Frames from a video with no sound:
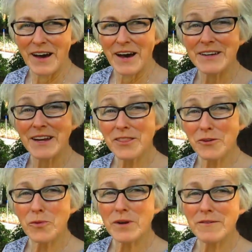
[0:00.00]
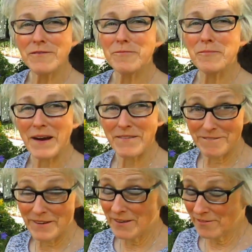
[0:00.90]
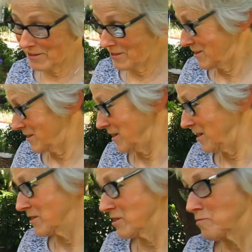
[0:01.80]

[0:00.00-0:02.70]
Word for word: Another one of my favorites is